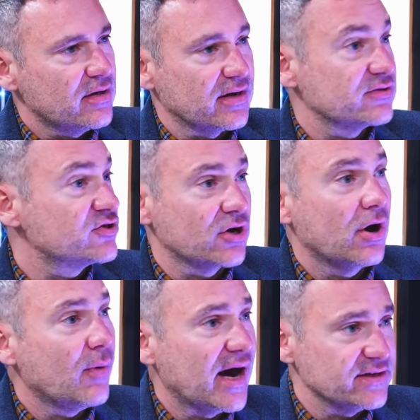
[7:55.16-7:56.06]

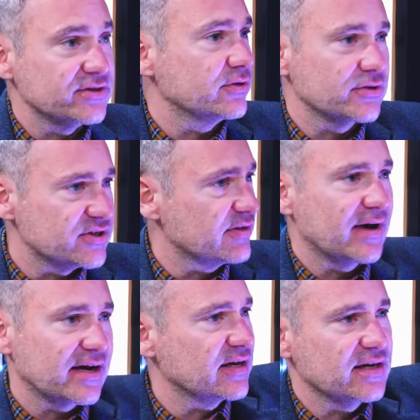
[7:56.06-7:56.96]
Score-wise, you say,
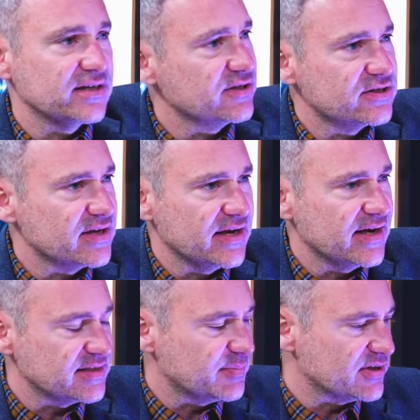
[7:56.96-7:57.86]
right, okay, I need you to hit
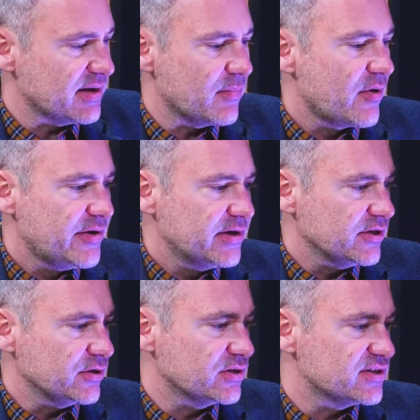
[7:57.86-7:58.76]
90%.
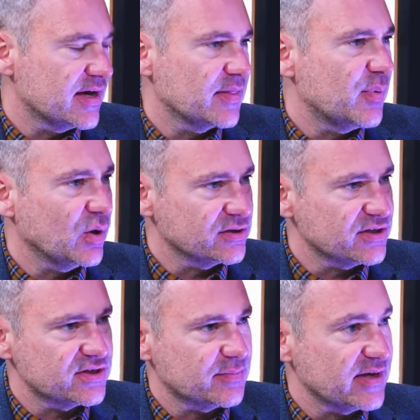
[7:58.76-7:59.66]
You can set the
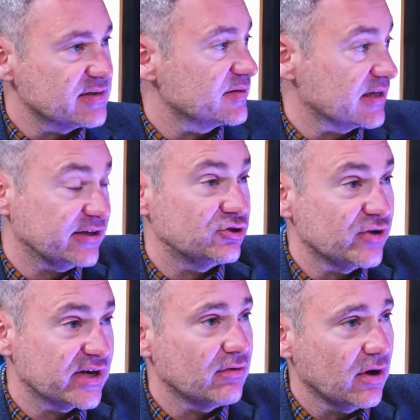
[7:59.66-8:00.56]
pulses to basically
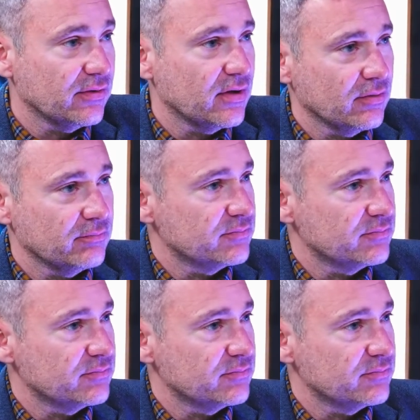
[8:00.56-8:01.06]
trigger on